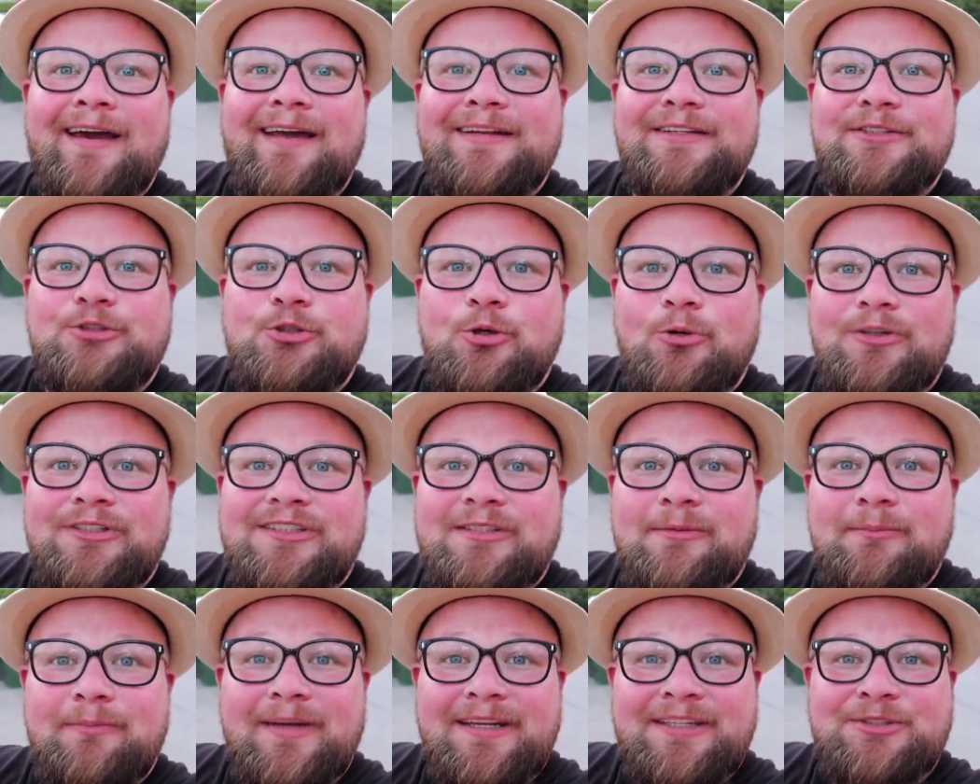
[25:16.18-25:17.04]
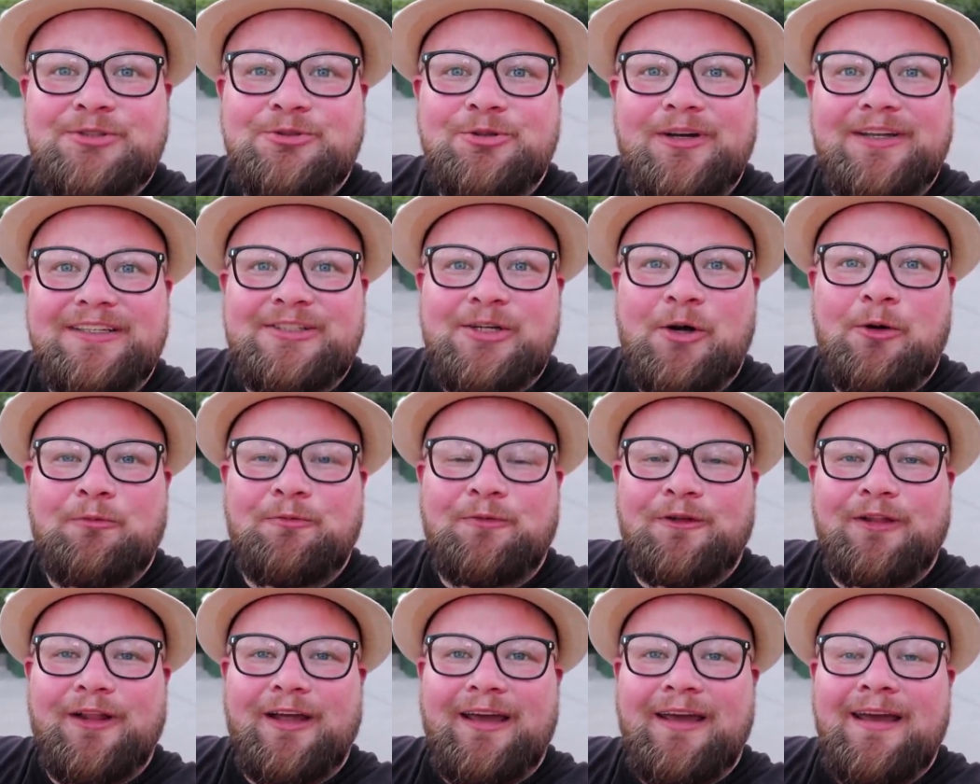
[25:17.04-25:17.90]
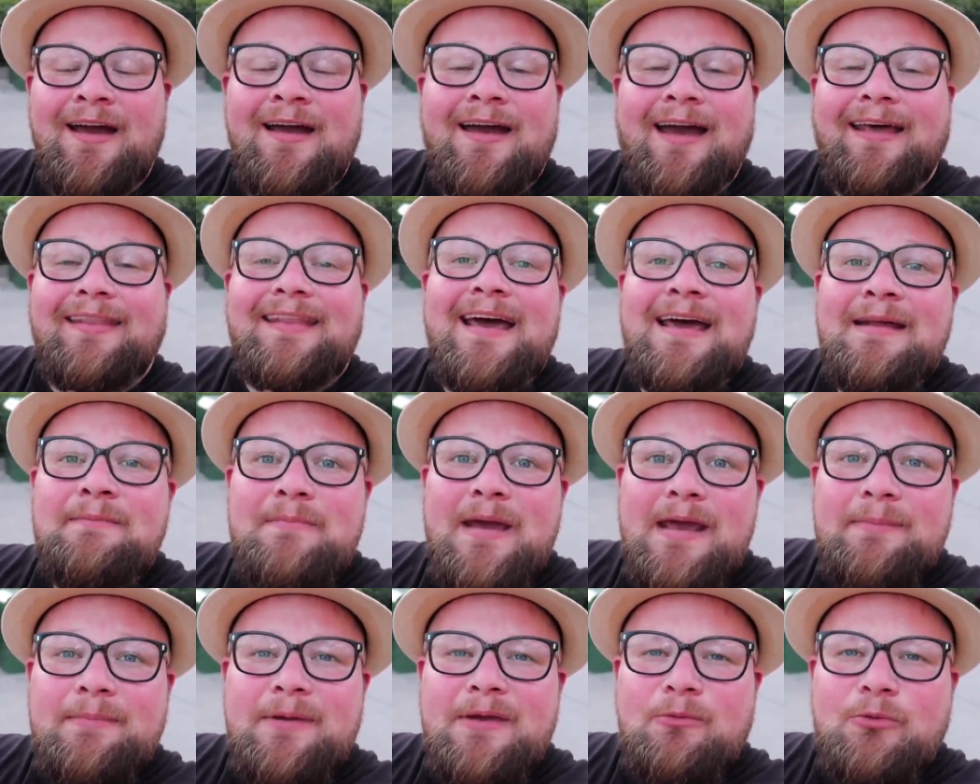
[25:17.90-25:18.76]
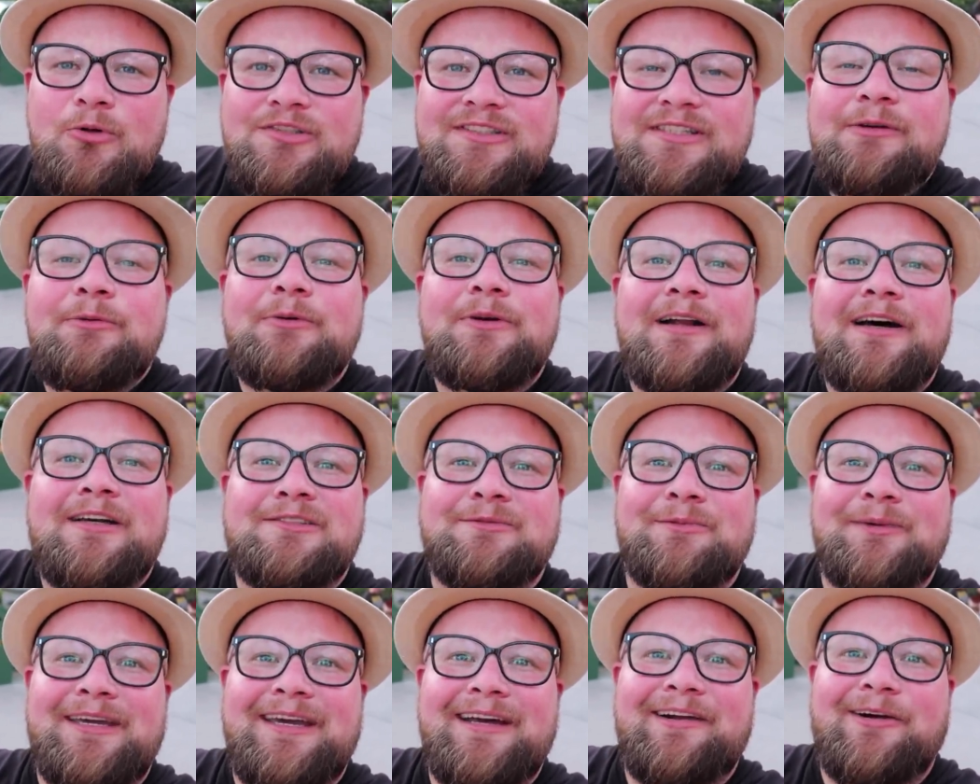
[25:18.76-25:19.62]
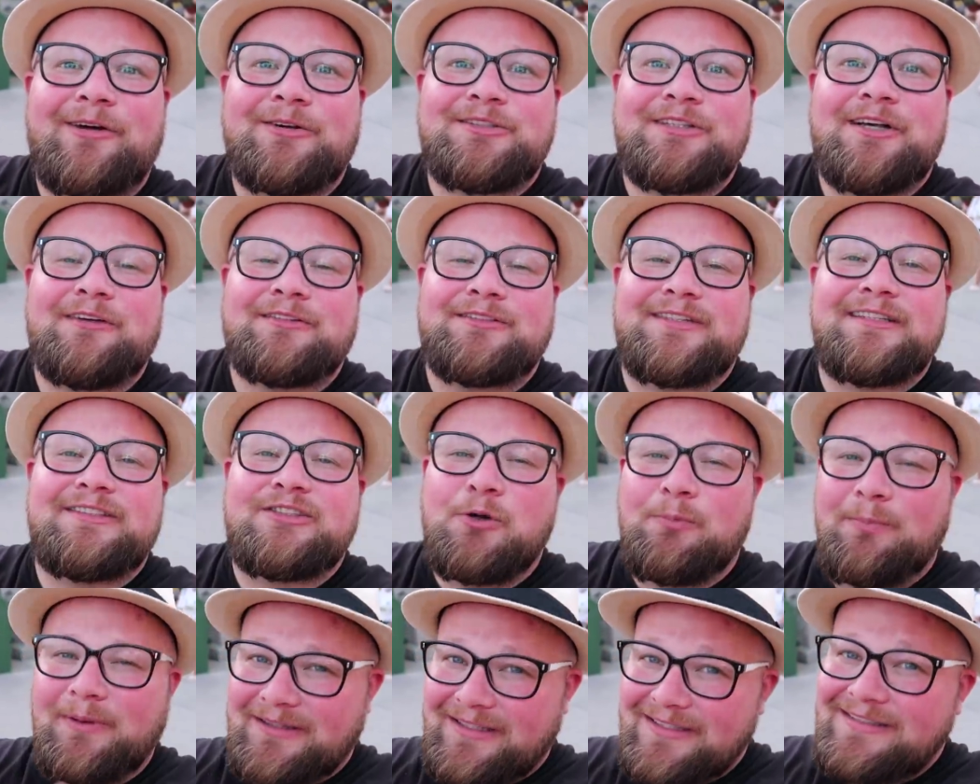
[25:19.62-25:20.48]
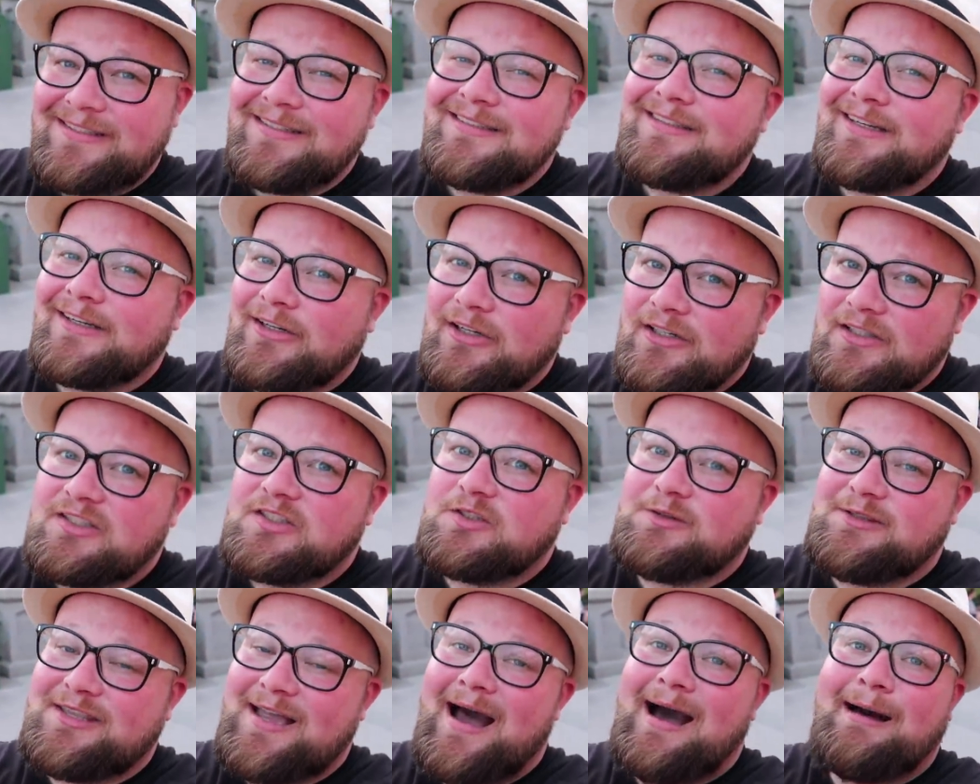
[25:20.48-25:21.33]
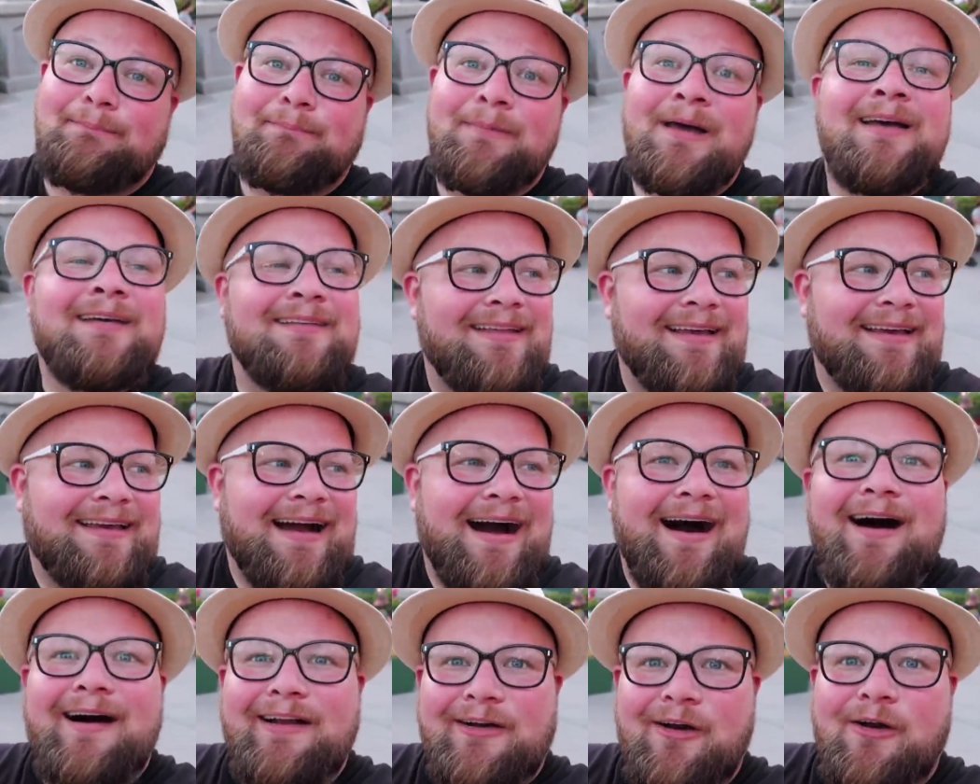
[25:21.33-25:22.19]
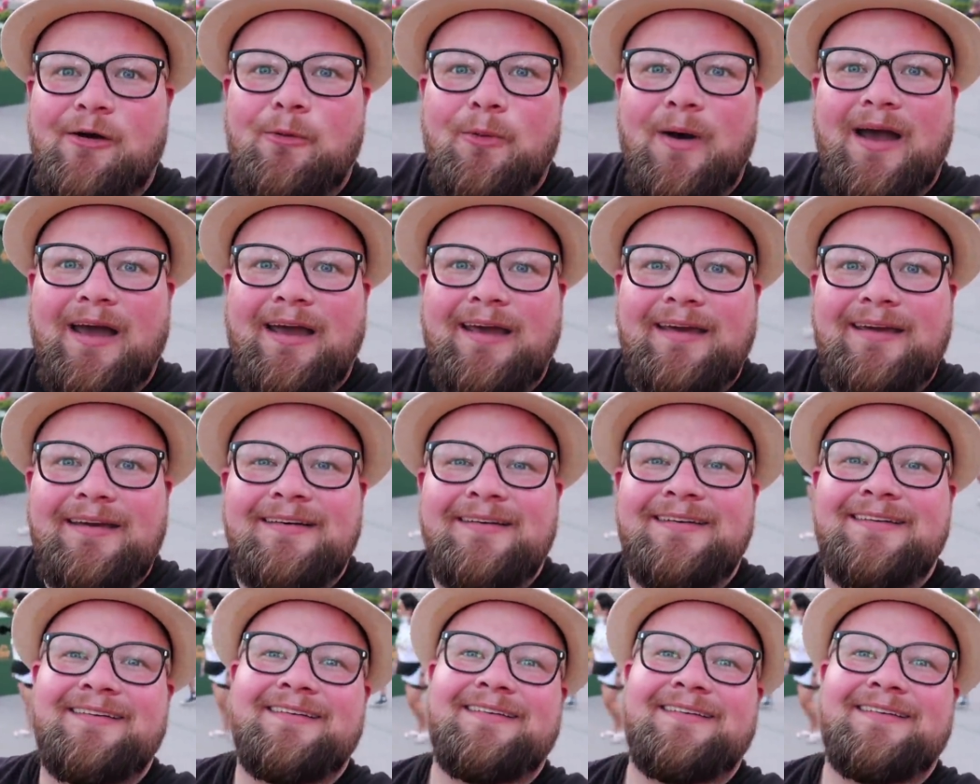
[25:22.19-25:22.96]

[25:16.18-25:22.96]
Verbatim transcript: and enjoy some mixed drinks, hopefully. And then maybe we'll see what else we get ourselves into, but this is a good stop, like on our way.